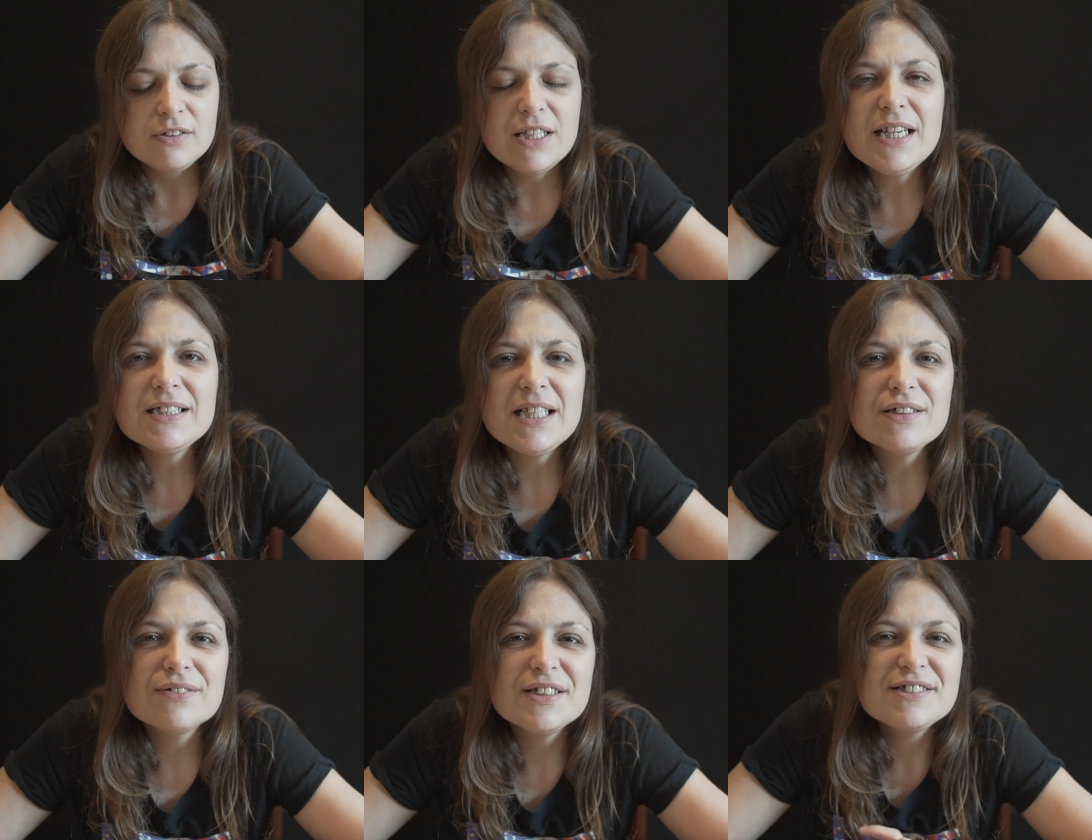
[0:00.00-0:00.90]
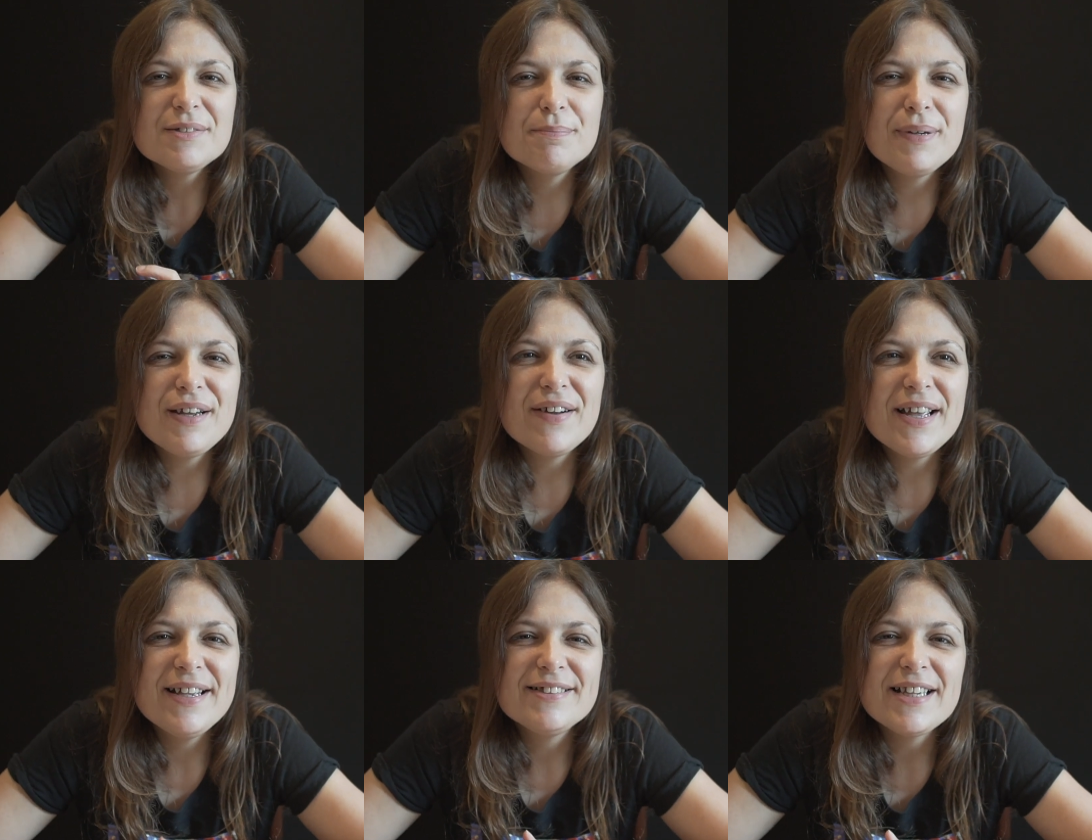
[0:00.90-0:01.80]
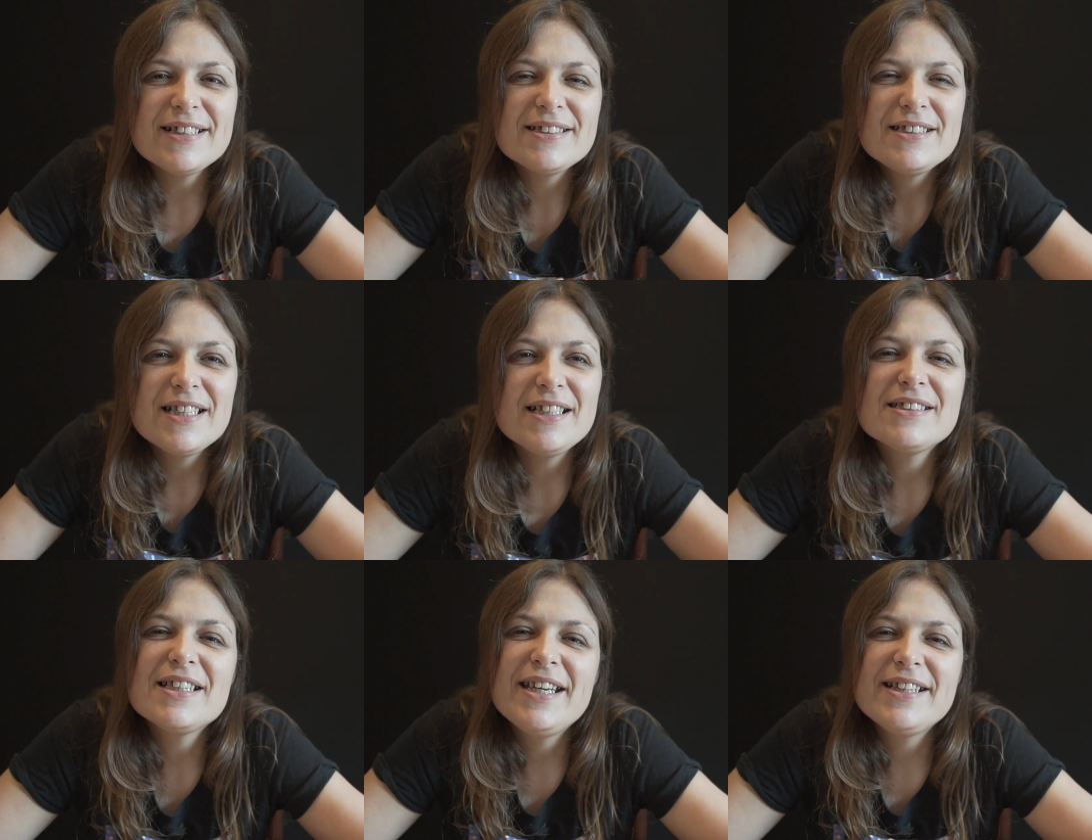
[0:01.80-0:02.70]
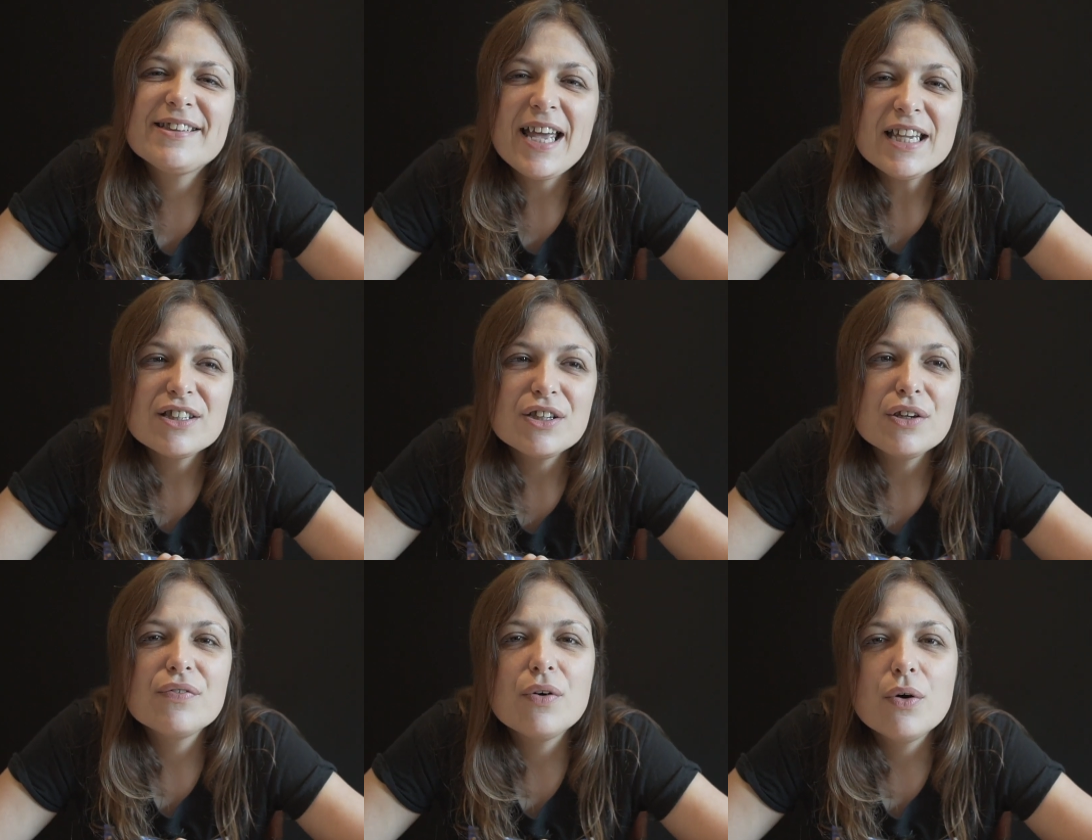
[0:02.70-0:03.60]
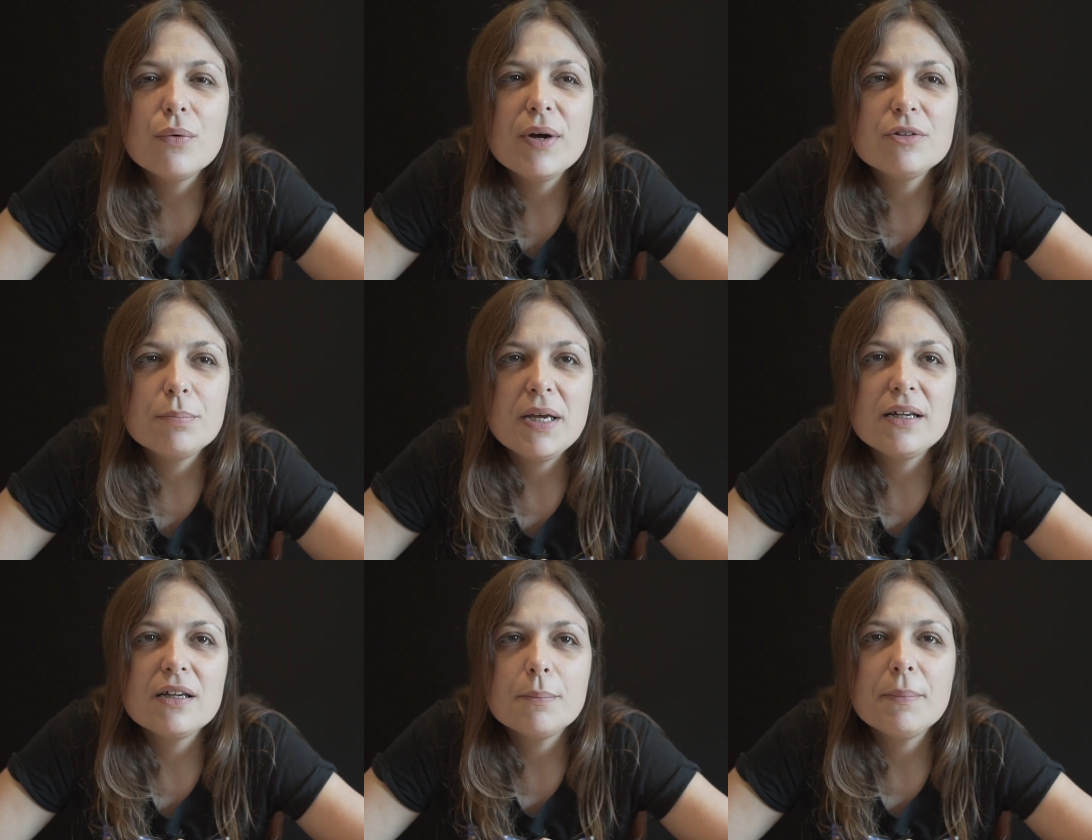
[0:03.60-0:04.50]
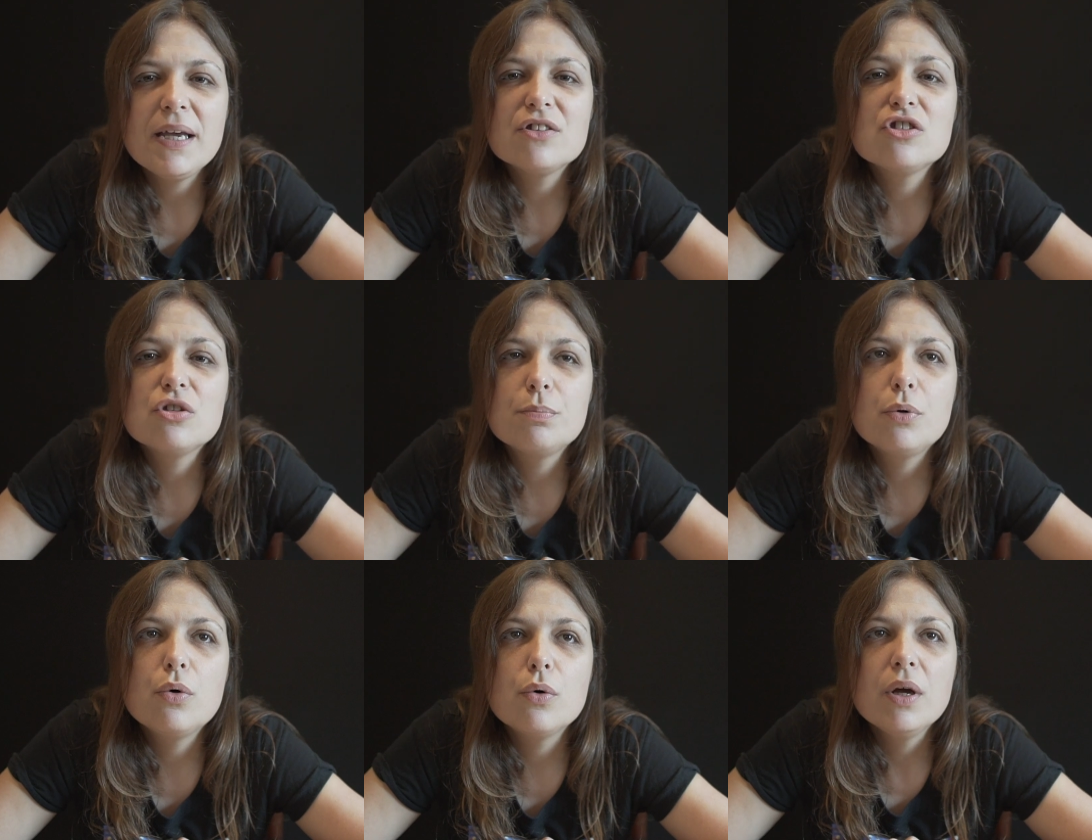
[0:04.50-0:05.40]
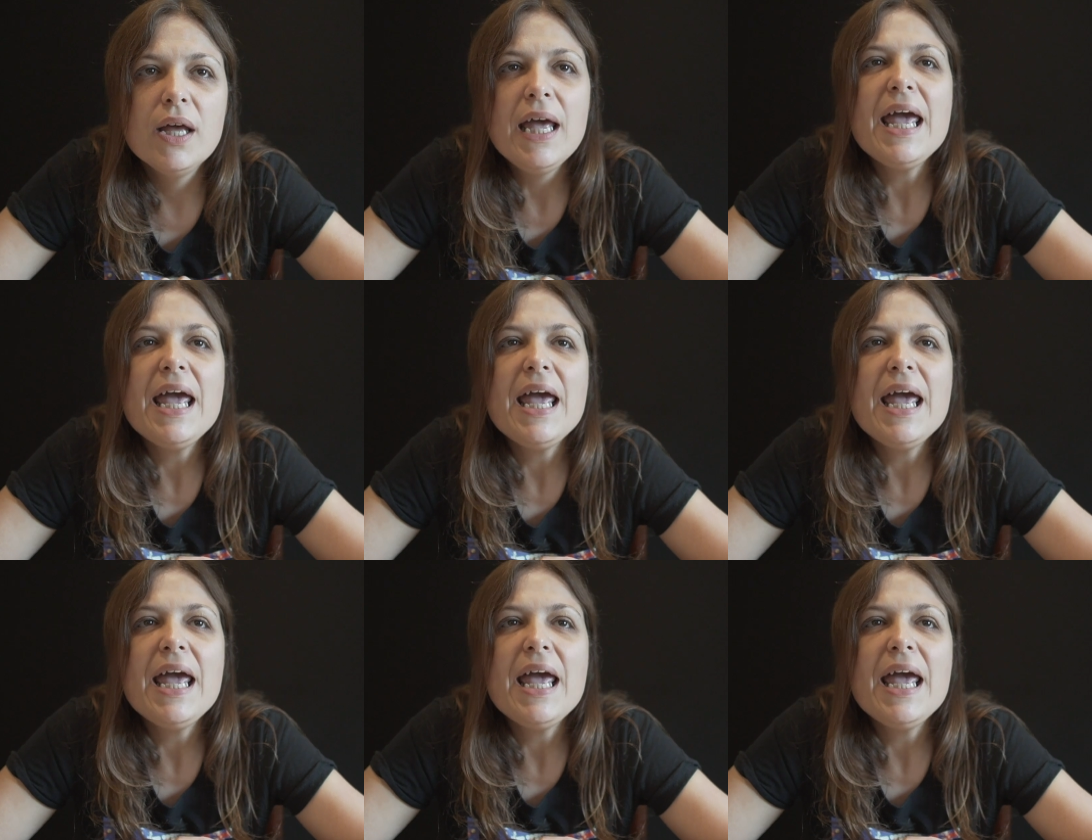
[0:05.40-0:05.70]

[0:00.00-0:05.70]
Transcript: Tintin Kristen Perez, Ati Tintin, thank you for always being an amazing support.